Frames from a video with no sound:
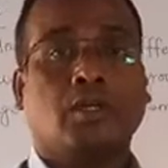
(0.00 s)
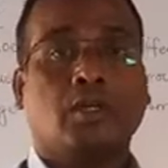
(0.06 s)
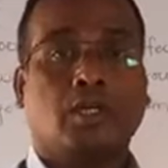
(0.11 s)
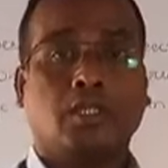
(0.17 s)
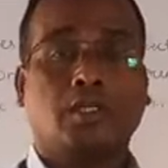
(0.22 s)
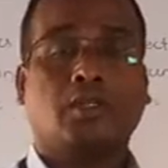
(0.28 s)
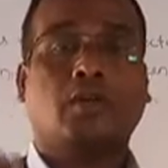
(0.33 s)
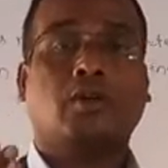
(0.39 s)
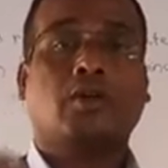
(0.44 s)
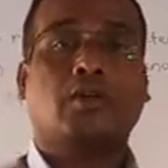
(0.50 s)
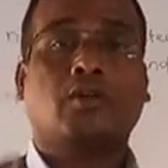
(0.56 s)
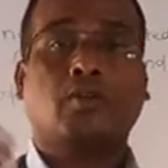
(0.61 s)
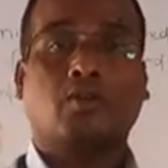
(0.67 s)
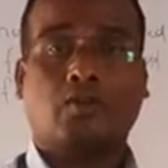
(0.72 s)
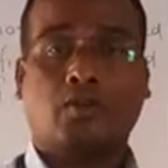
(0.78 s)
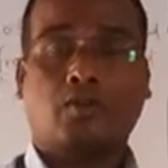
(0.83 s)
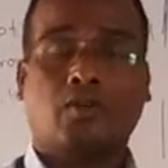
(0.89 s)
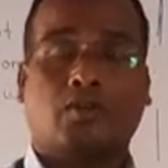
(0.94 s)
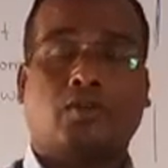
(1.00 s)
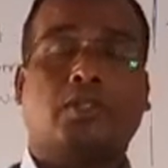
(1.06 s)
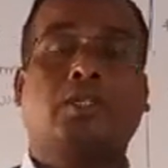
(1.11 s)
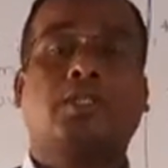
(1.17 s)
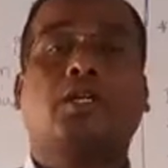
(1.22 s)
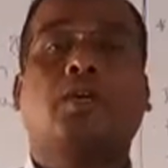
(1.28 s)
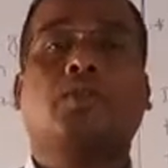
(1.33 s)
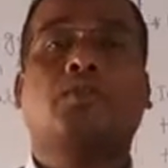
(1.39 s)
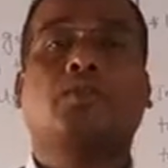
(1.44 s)
In our
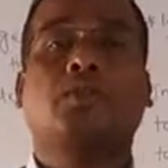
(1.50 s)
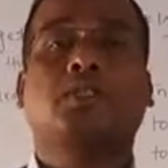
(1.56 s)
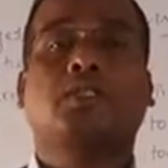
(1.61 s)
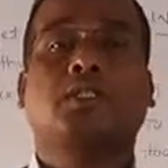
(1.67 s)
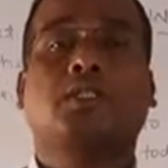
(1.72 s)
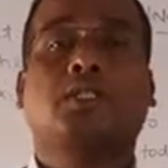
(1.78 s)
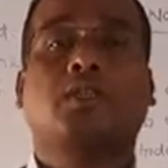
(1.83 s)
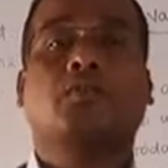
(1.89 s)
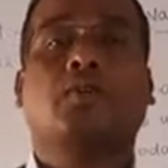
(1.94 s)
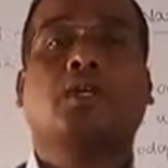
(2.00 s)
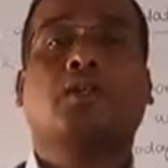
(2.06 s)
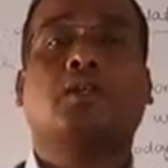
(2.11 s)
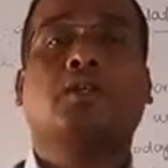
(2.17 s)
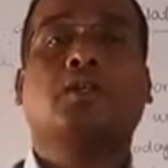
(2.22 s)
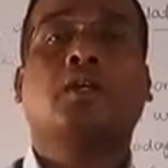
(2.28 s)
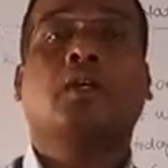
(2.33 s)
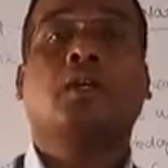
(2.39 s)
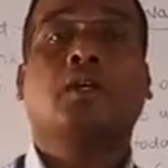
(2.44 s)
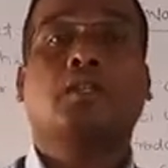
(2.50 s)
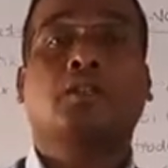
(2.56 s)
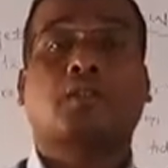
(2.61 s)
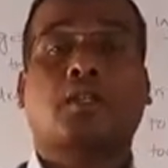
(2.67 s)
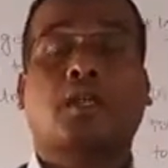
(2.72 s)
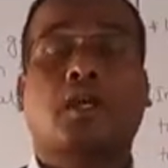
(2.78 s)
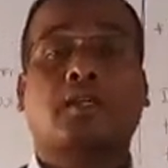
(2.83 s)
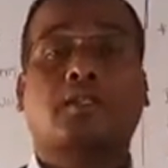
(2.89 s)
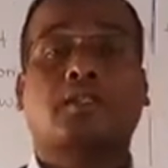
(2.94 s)
India, you will say that
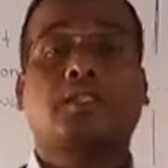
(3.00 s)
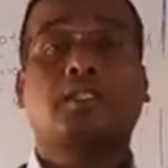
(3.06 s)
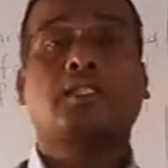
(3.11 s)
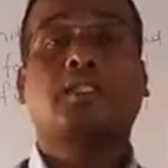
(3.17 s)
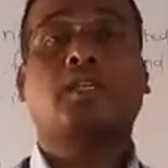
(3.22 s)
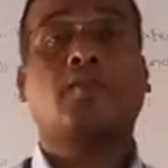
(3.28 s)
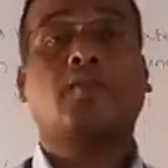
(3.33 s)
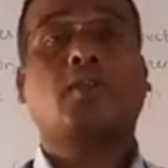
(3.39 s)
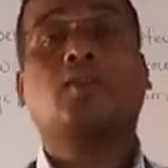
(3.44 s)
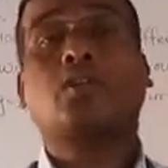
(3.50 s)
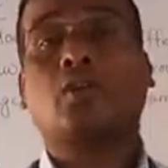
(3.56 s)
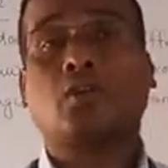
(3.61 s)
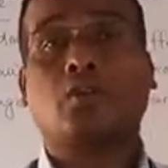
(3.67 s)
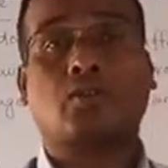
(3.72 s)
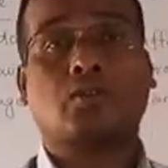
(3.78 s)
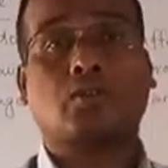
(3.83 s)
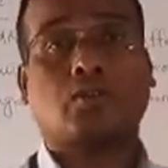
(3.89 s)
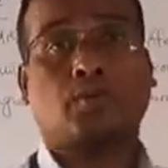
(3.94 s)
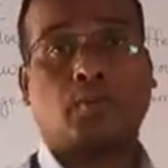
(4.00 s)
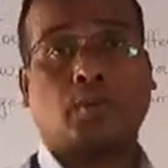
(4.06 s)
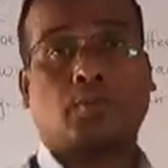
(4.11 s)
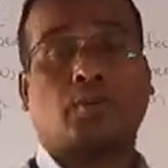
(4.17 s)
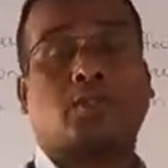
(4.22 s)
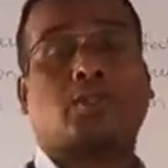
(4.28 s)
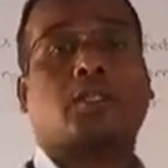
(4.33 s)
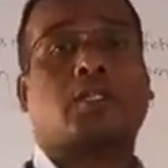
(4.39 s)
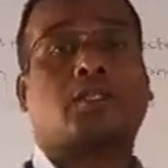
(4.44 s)
137 crore
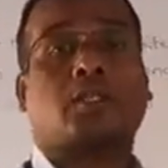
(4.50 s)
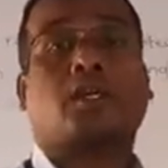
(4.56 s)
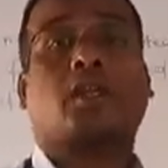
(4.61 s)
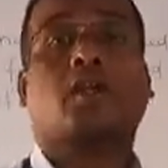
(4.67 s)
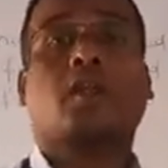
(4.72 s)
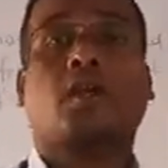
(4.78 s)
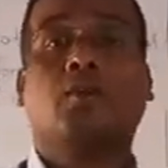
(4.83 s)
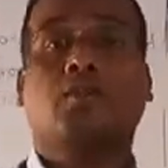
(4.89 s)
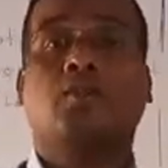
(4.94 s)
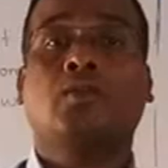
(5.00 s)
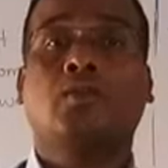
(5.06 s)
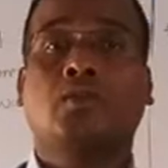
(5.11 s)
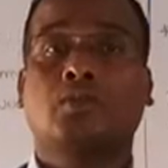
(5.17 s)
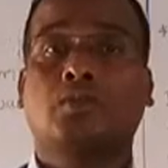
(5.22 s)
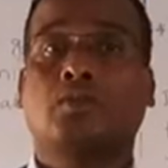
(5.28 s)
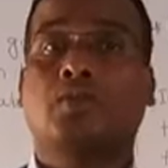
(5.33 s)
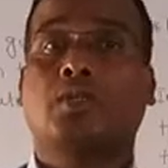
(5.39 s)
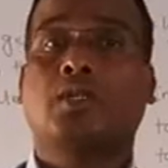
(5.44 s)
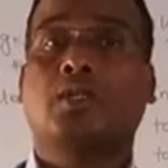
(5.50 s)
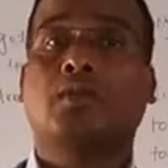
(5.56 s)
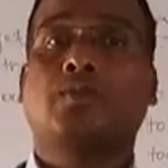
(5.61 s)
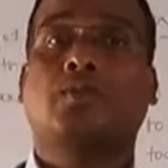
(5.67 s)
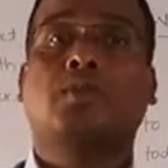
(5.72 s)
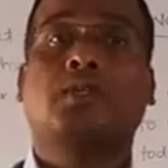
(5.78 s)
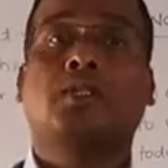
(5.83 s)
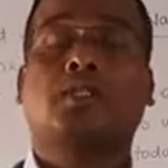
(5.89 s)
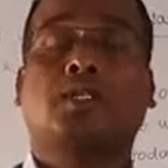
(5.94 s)
people are there now today. If
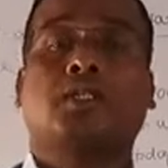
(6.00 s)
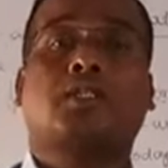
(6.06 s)
you